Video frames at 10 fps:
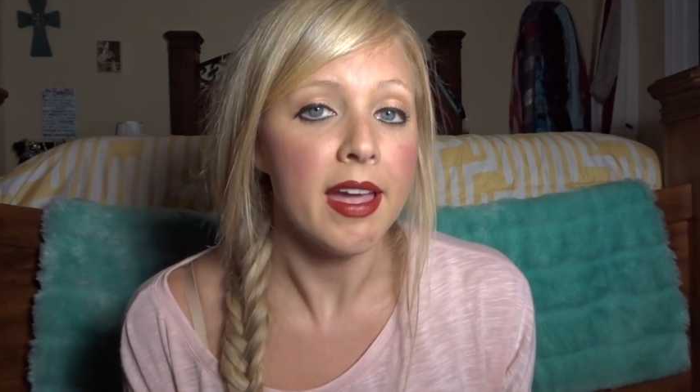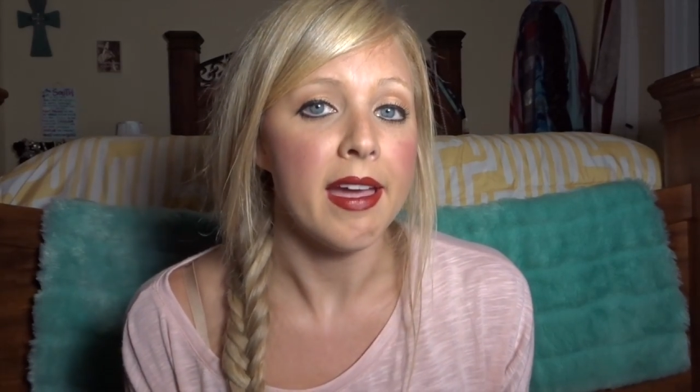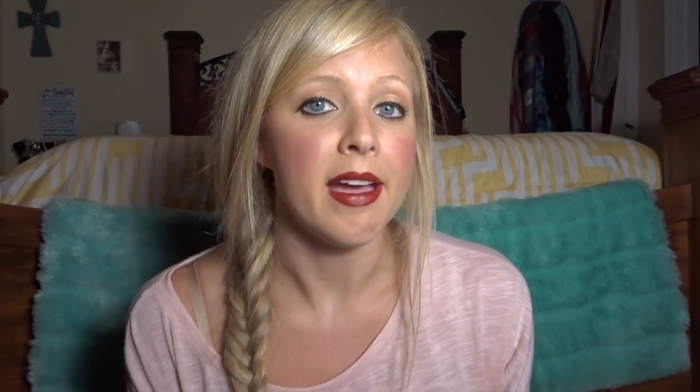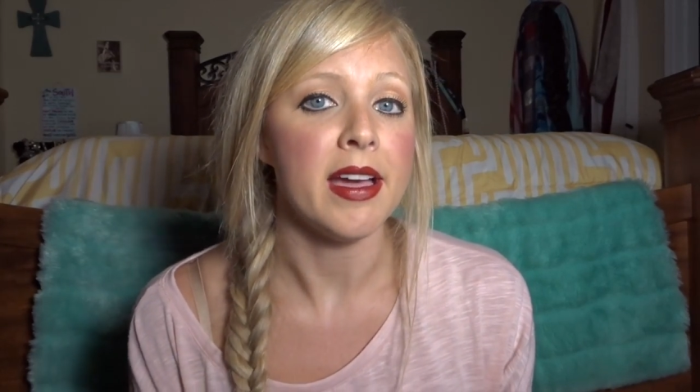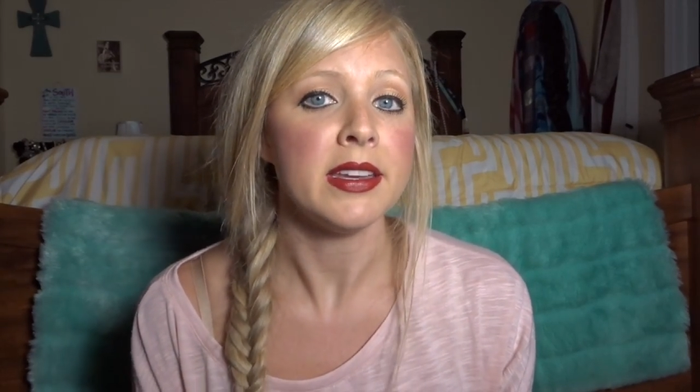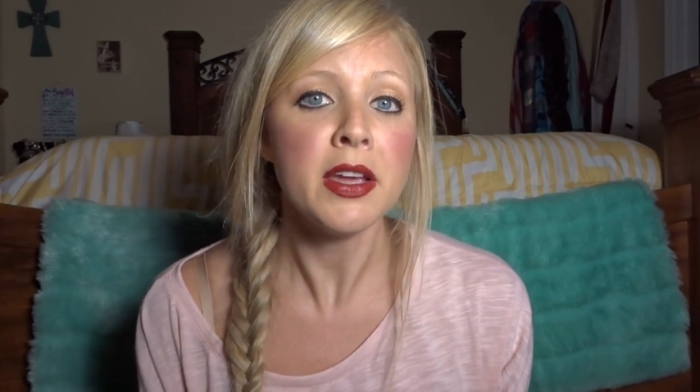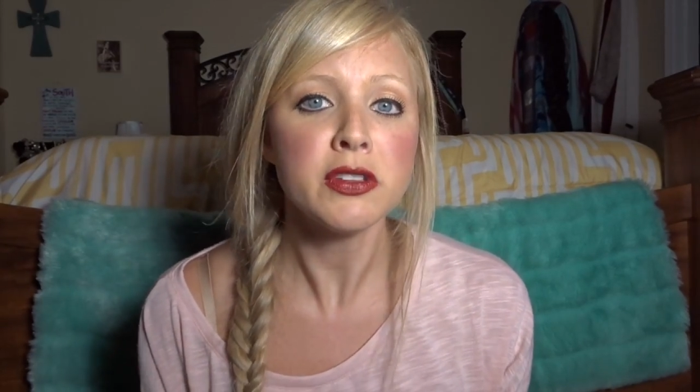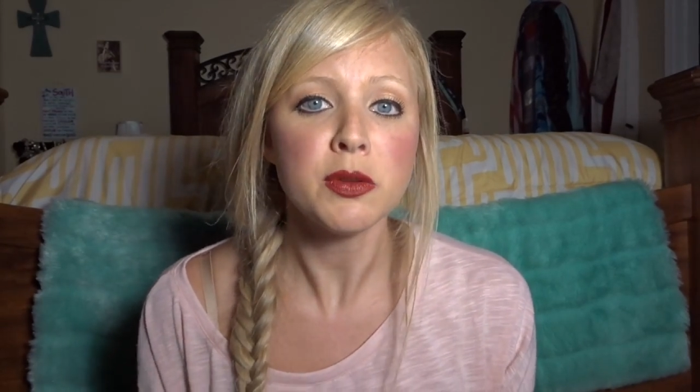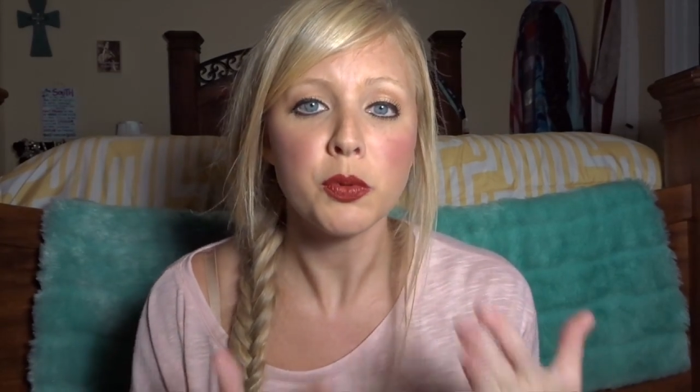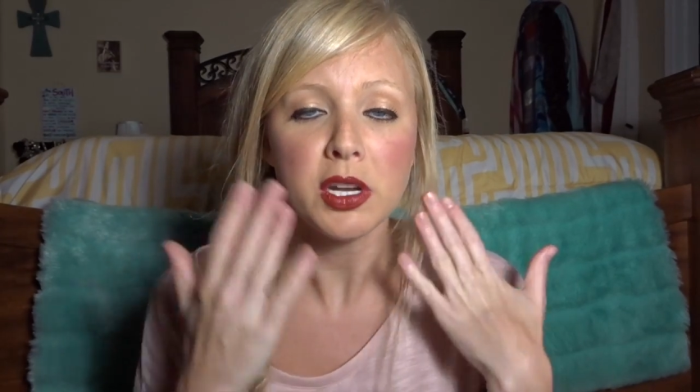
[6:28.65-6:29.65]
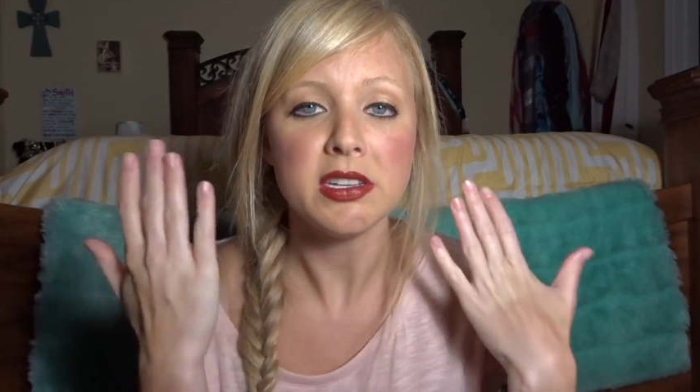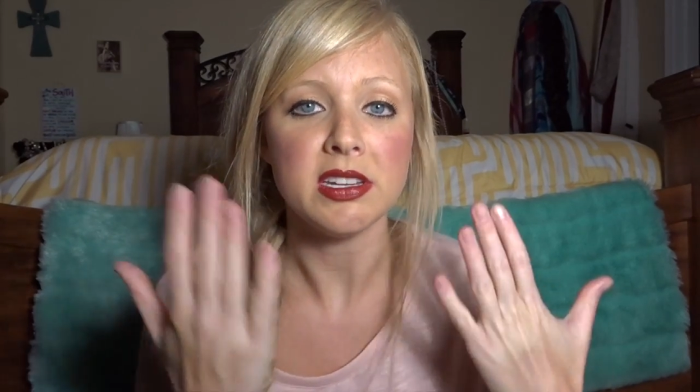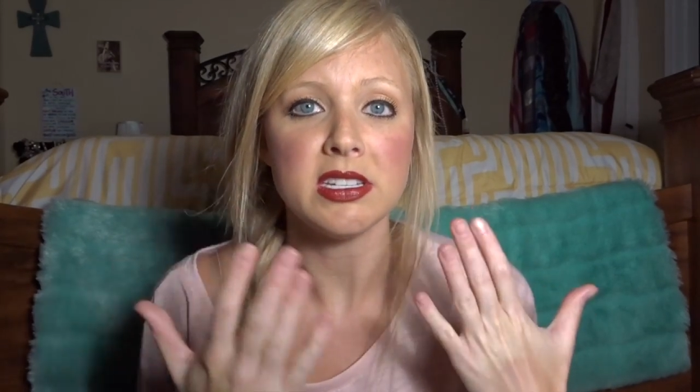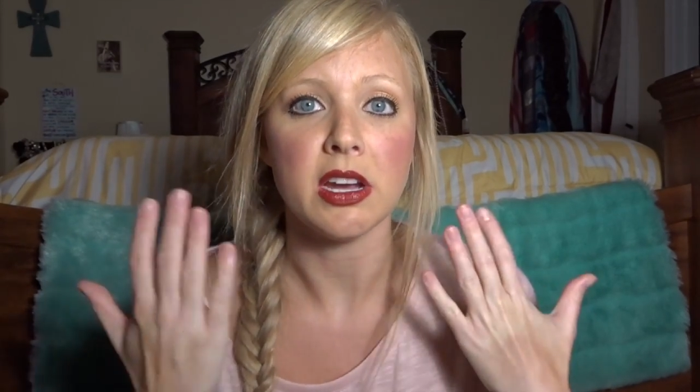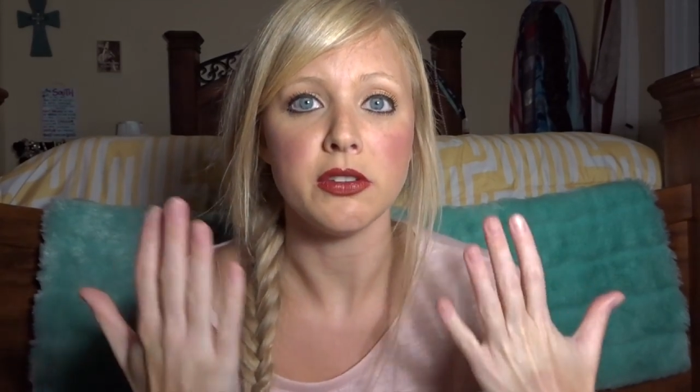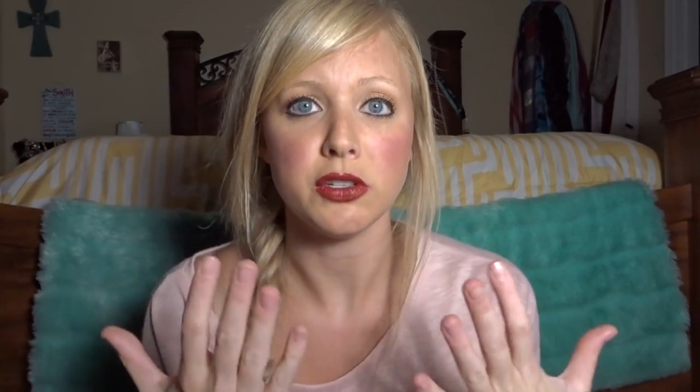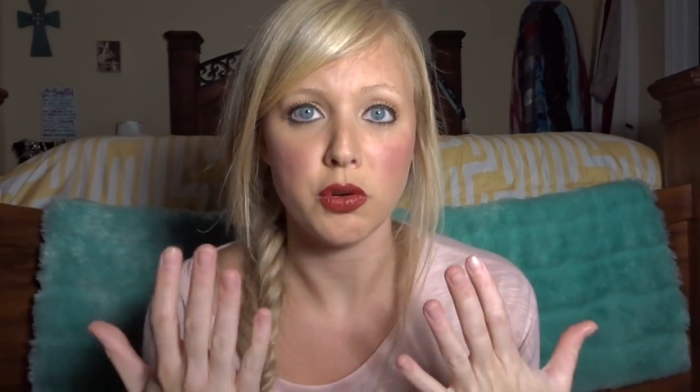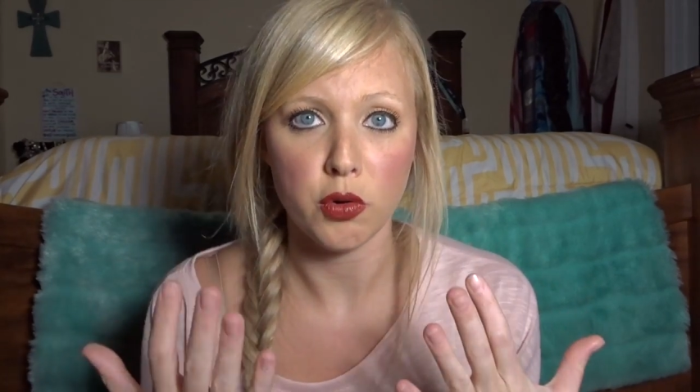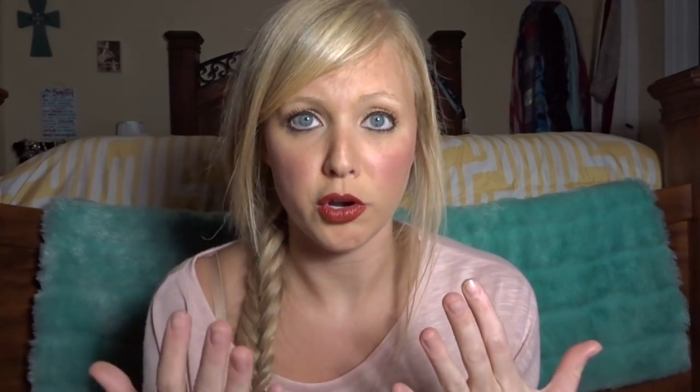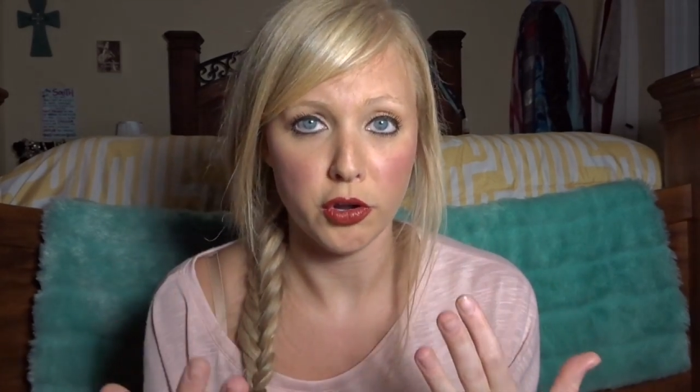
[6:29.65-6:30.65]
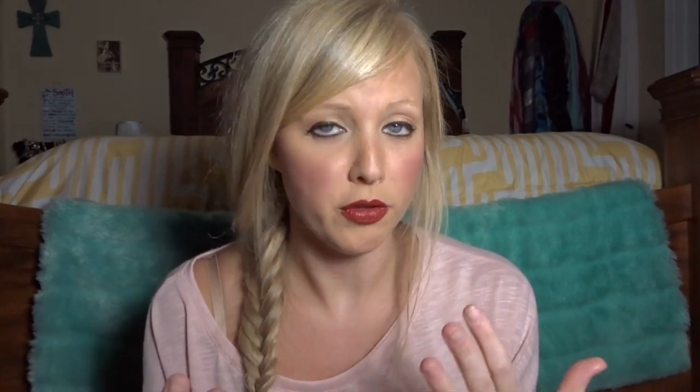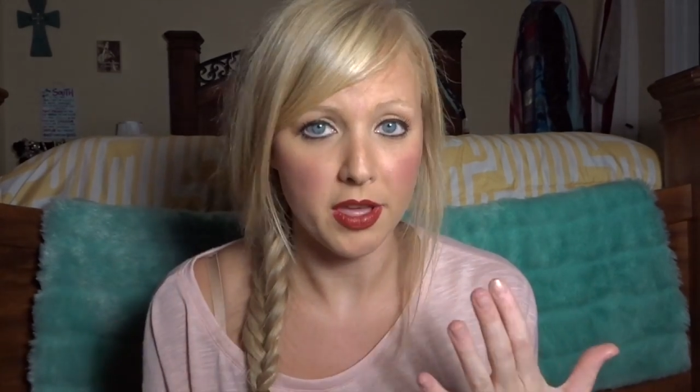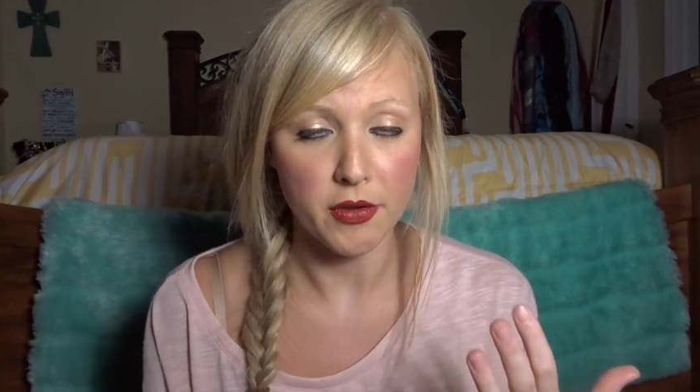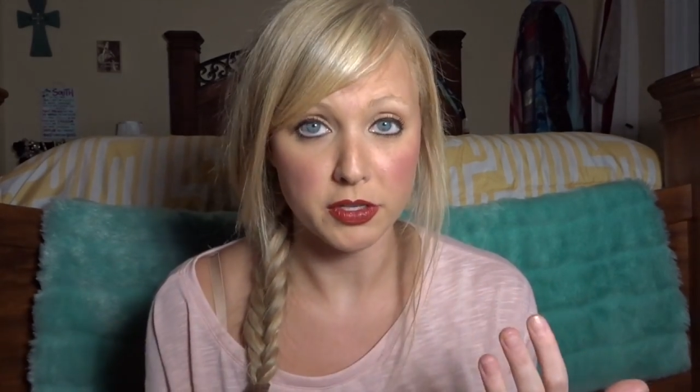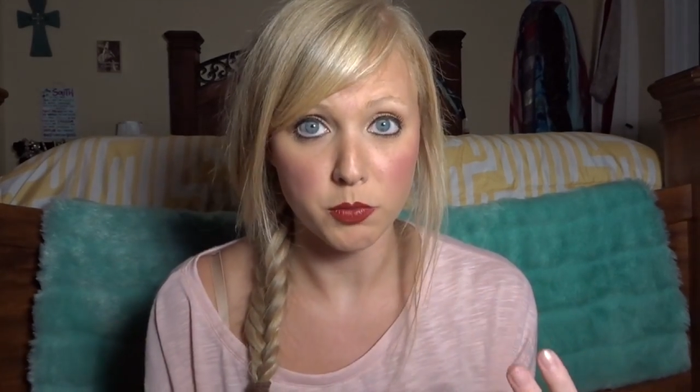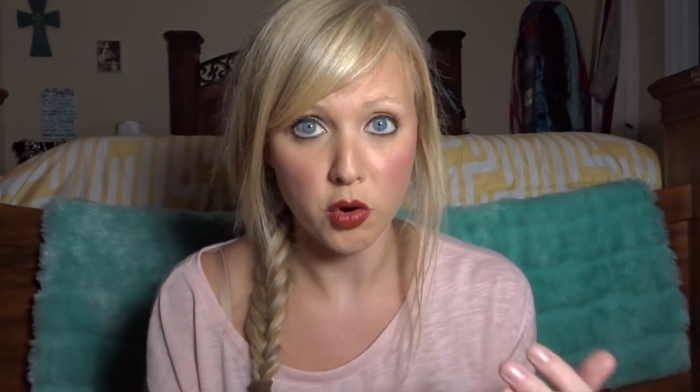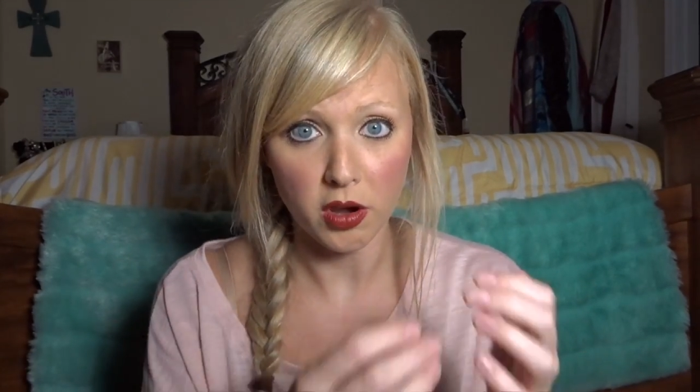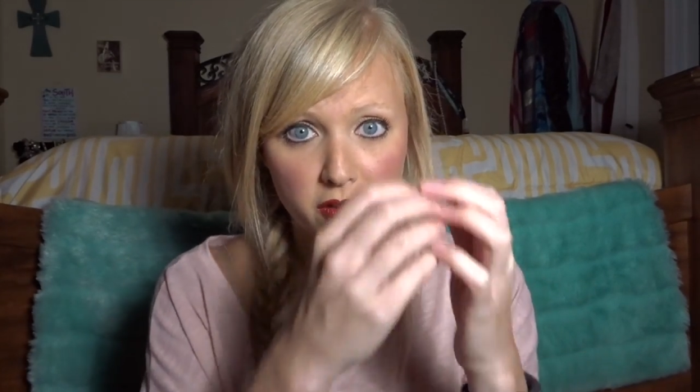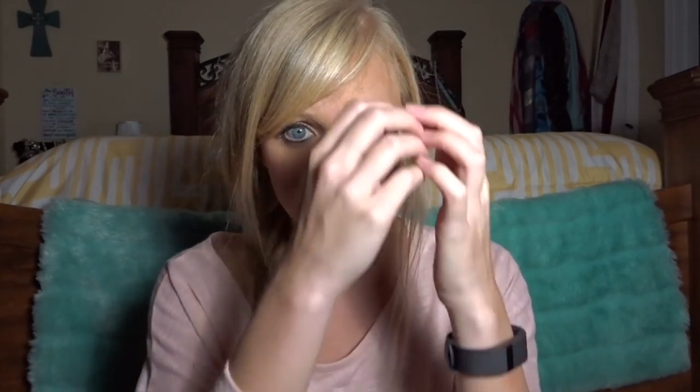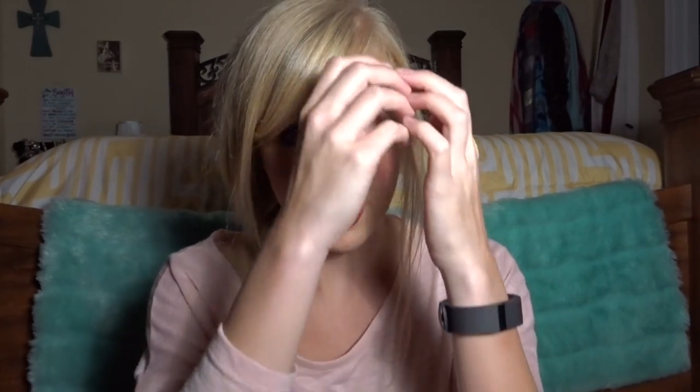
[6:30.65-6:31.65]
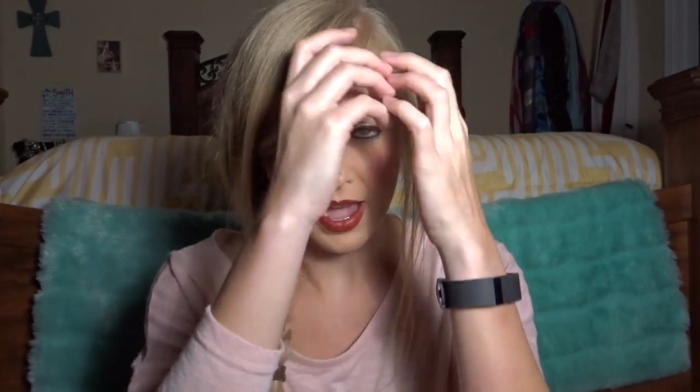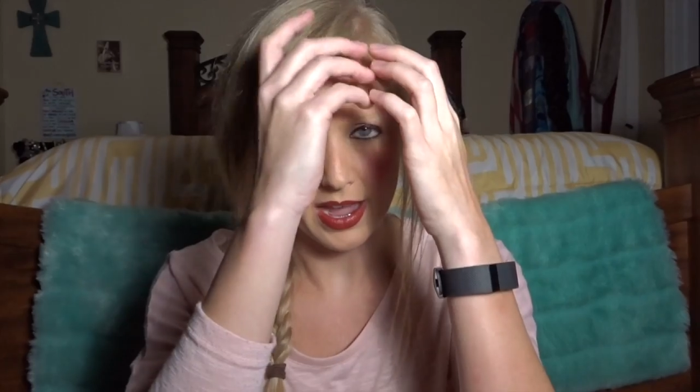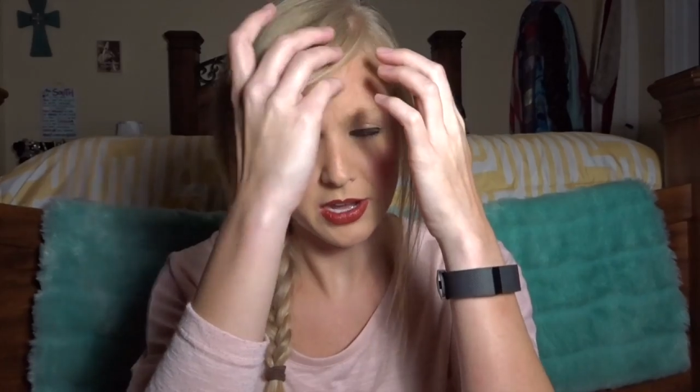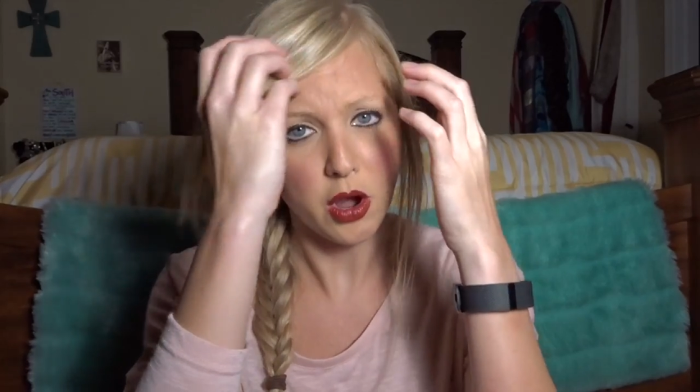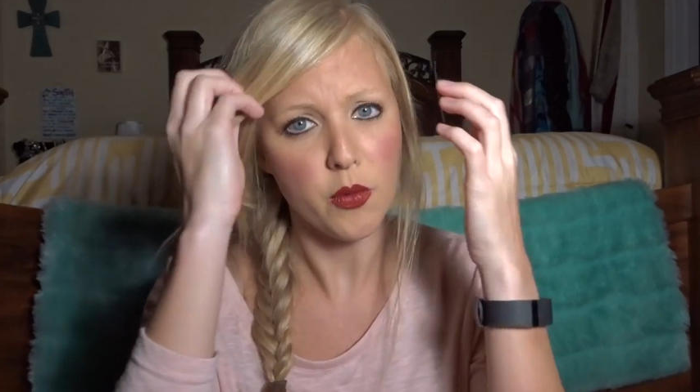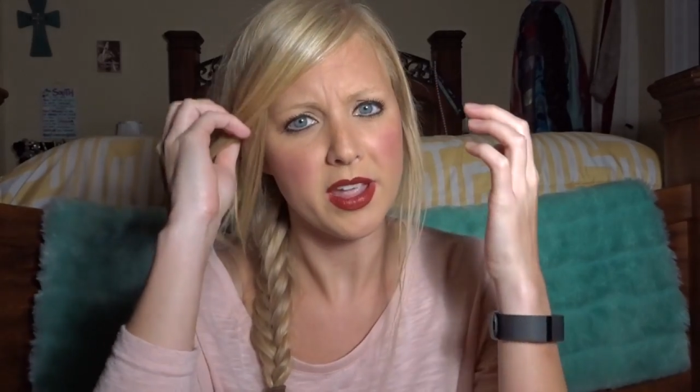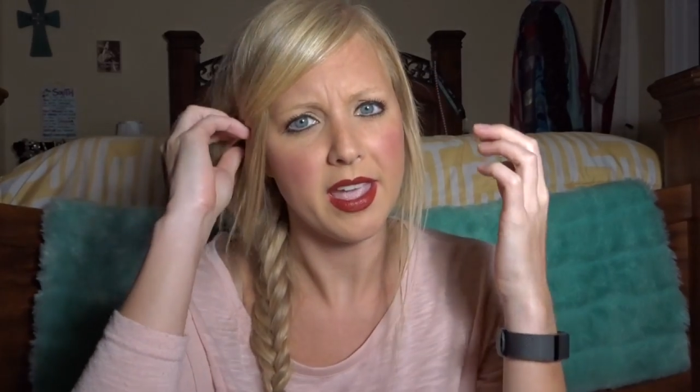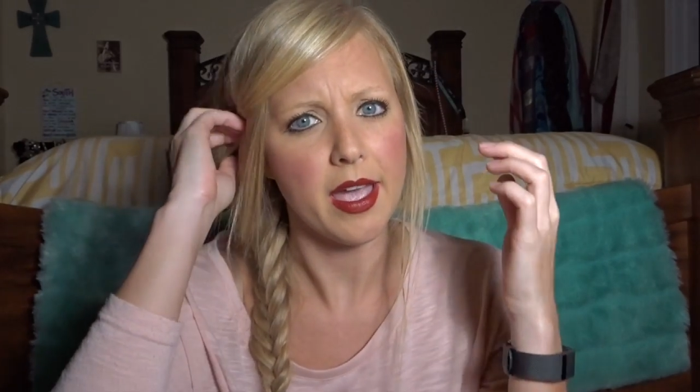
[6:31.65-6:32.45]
and it was a pretty detailed tutorial. That was more of my going